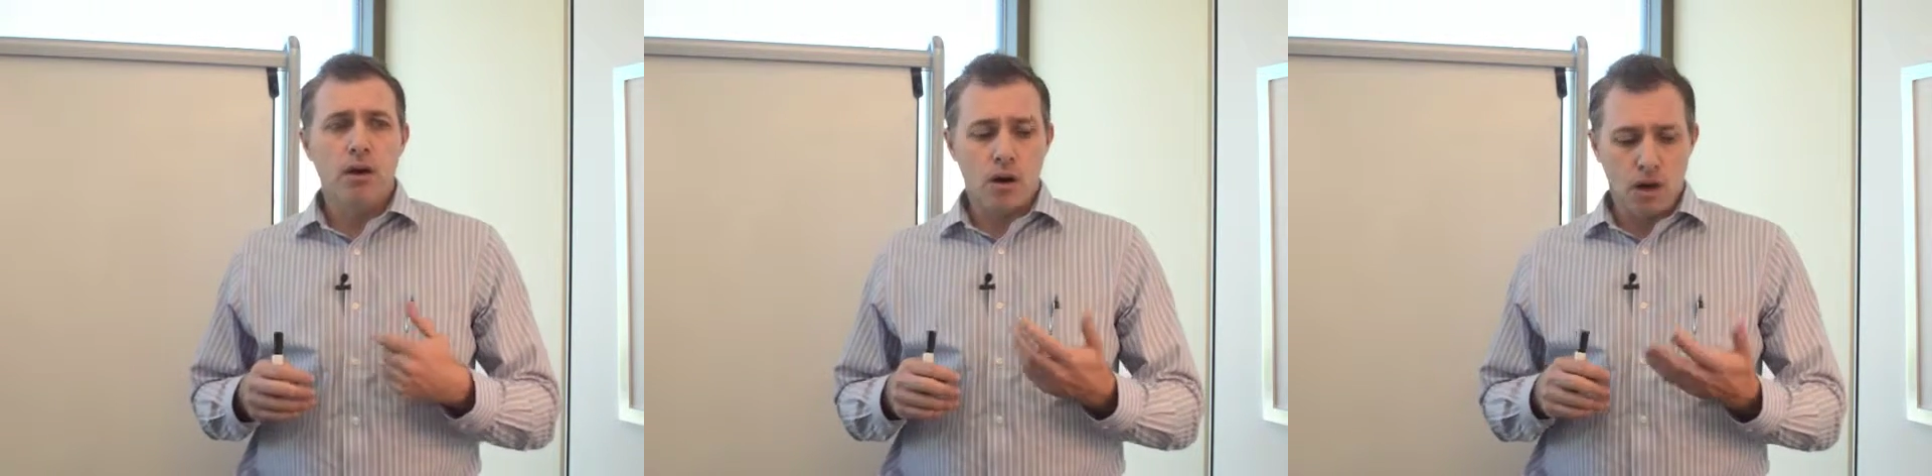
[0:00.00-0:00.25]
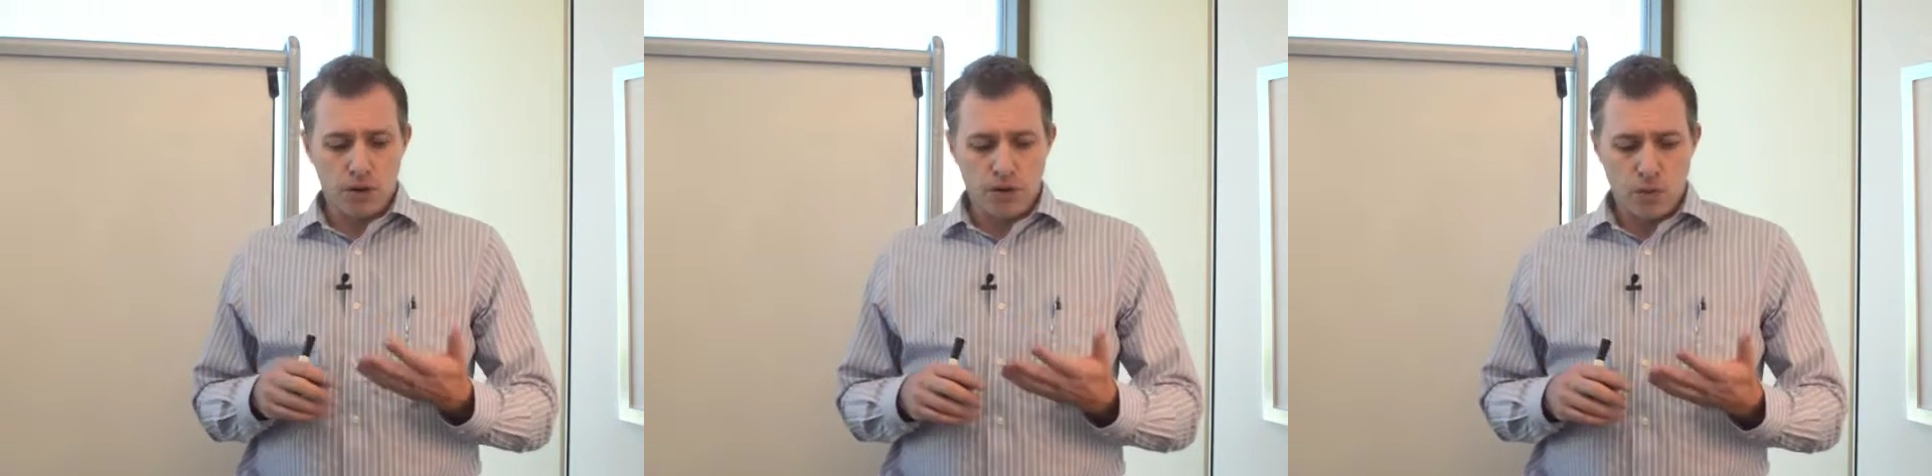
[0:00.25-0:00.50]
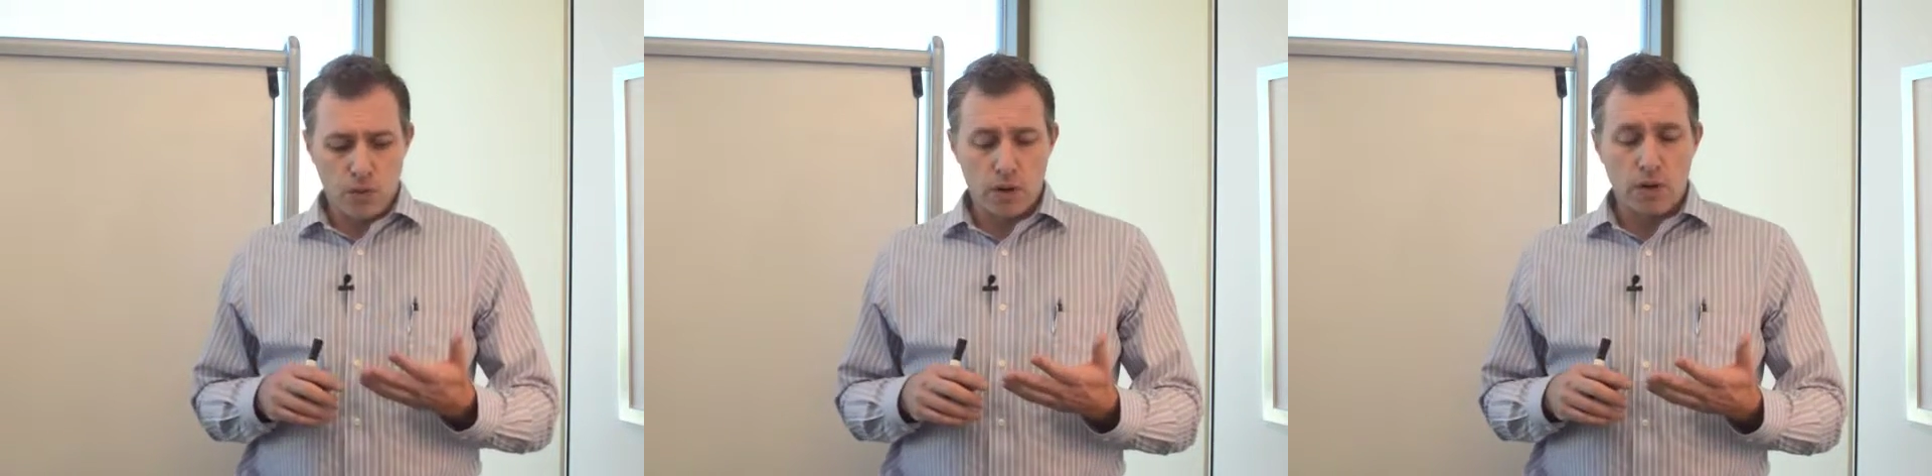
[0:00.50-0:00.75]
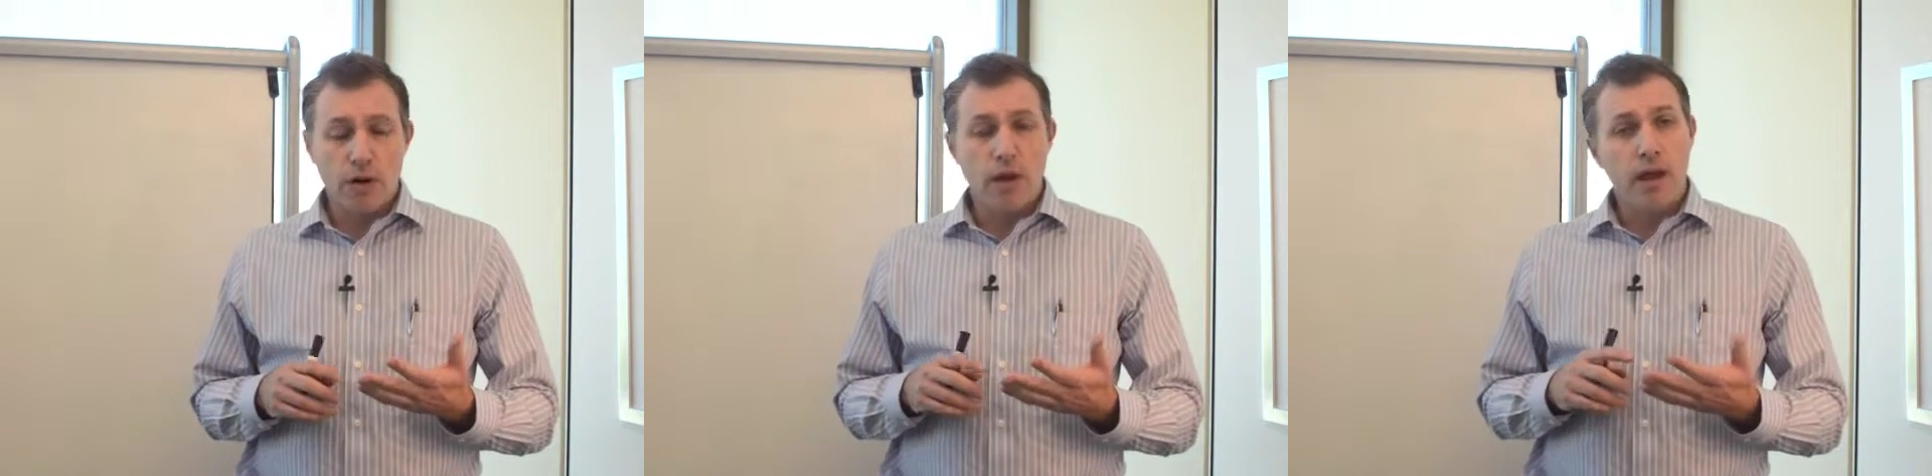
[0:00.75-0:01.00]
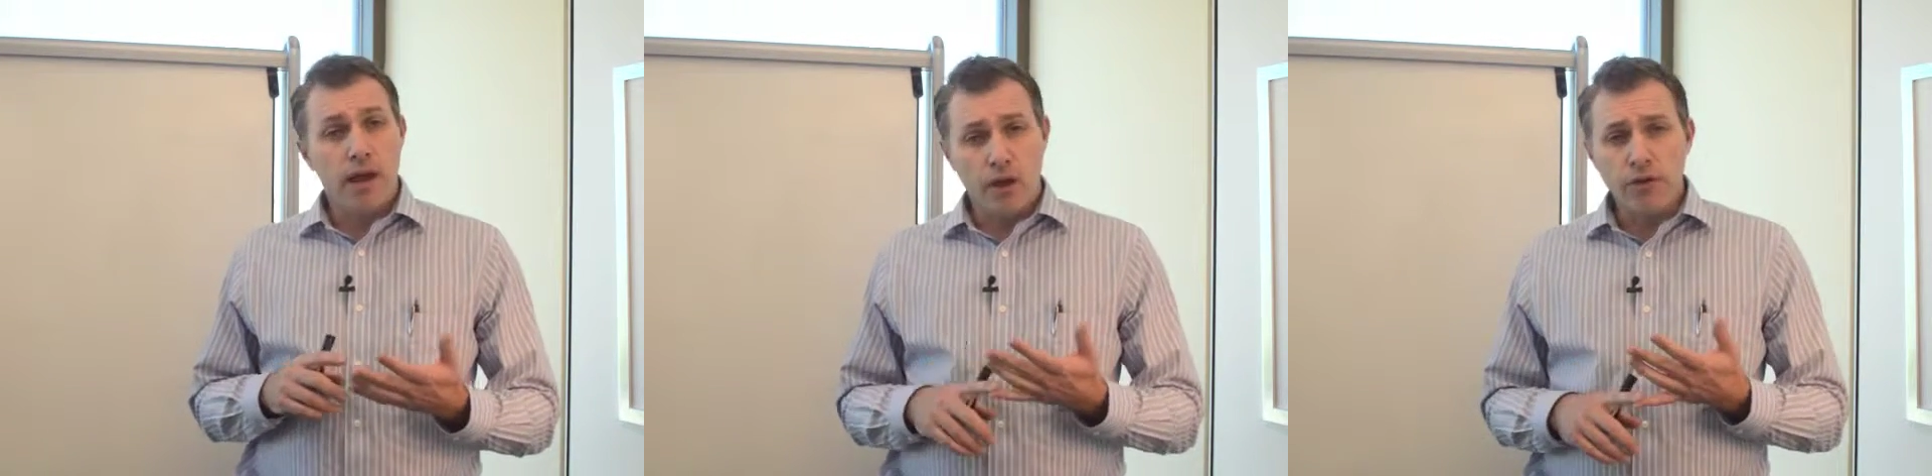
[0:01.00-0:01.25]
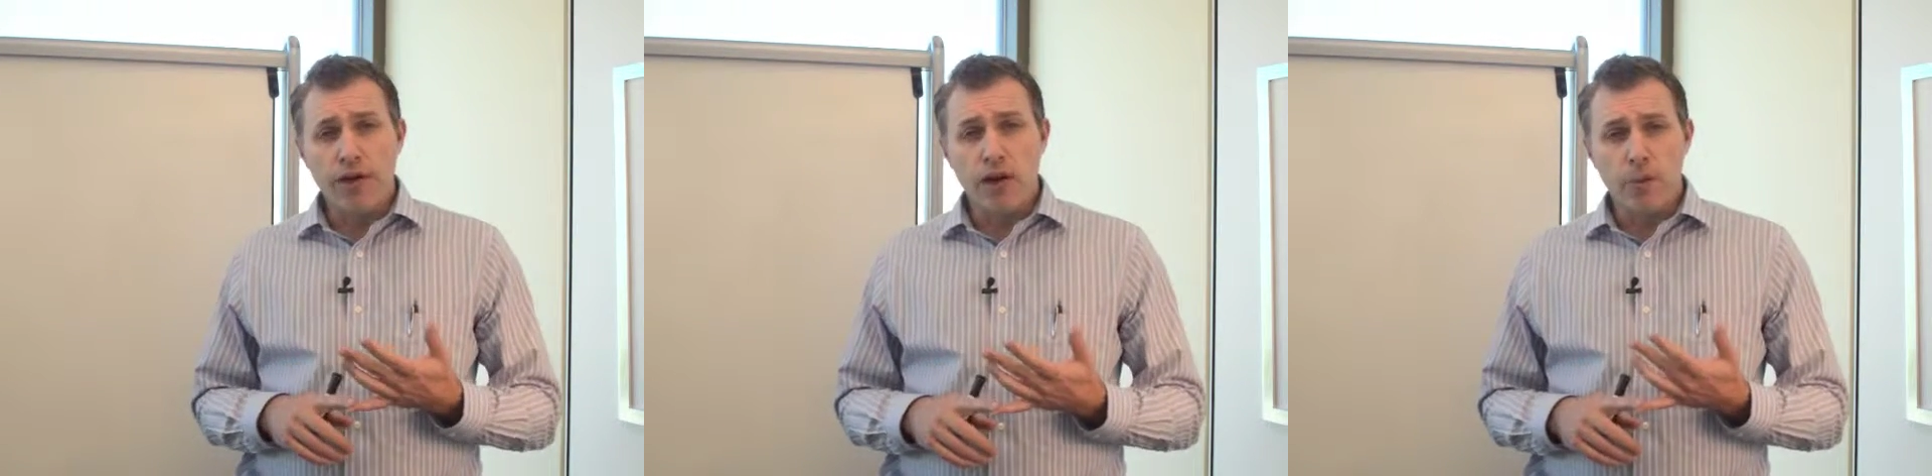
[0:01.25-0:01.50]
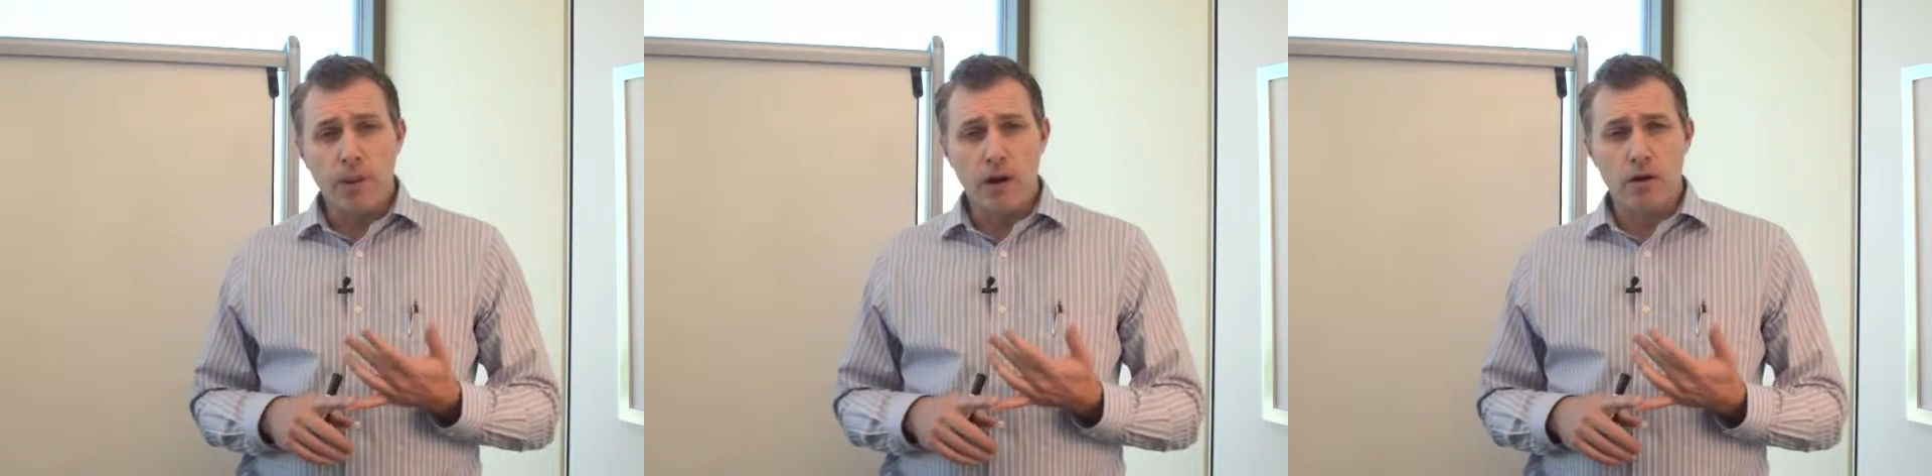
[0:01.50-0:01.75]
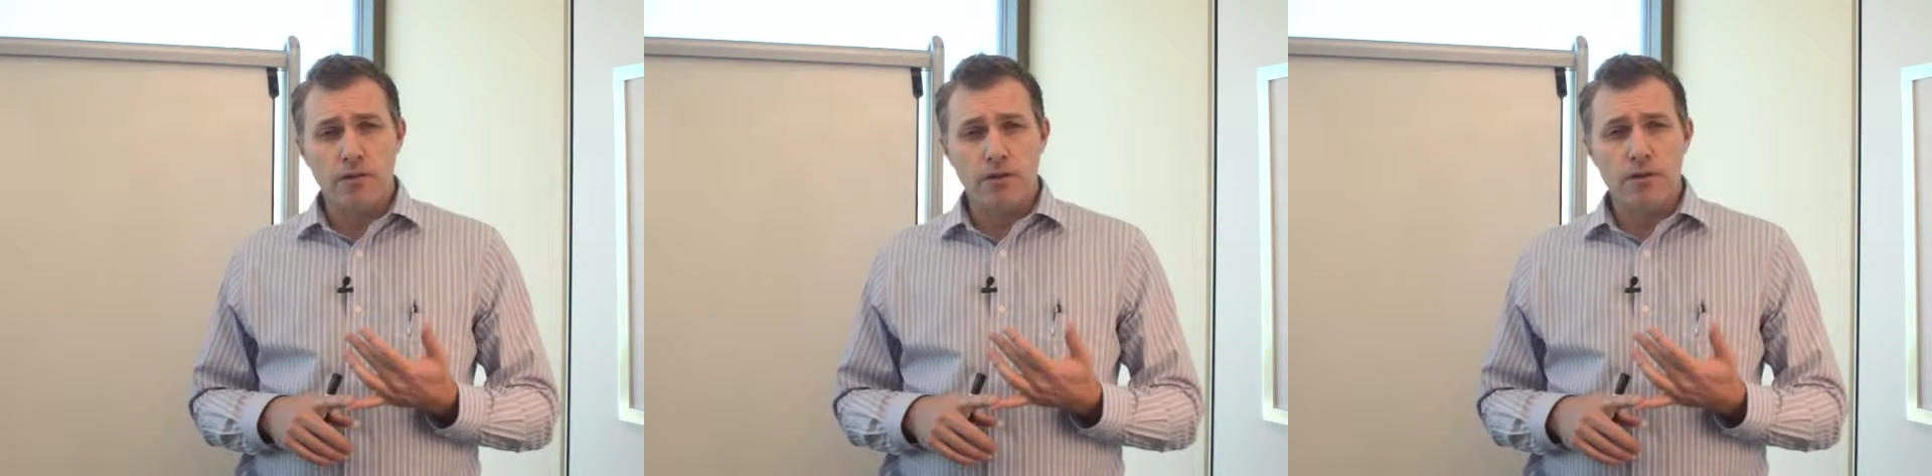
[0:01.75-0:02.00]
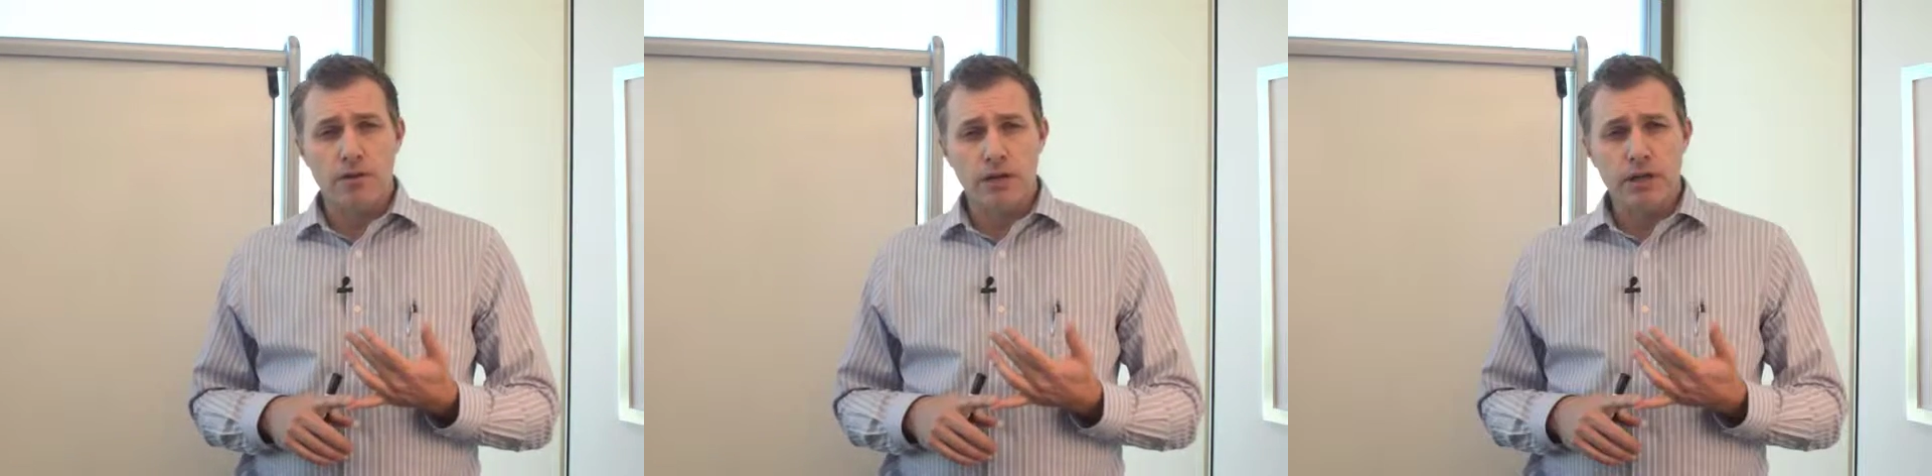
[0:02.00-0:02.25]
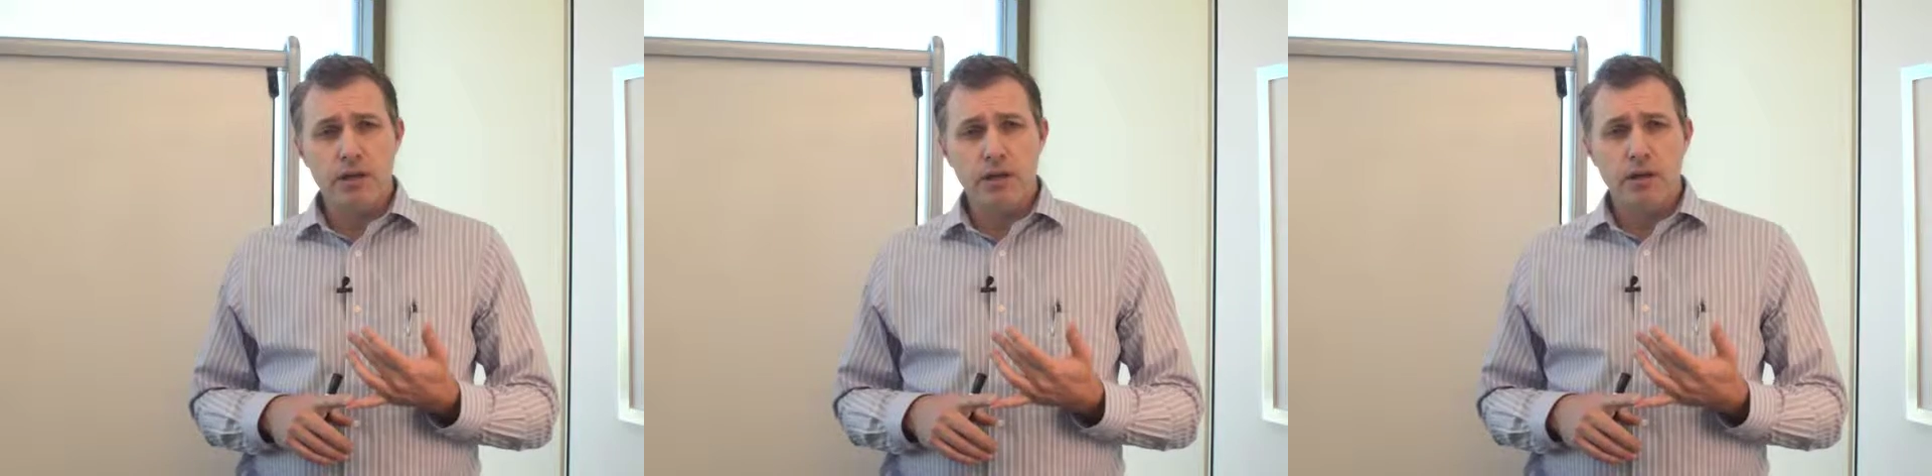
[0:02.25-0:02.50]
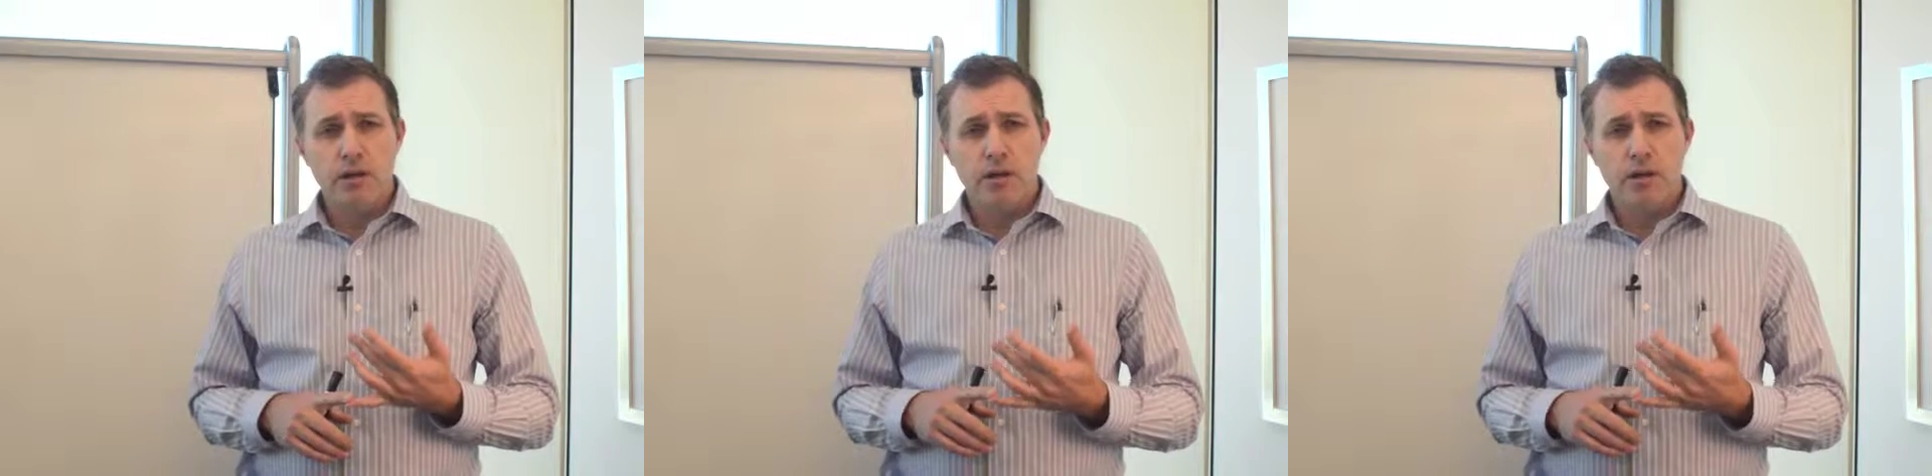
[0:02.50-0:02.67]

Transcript: are your health care power of attorney.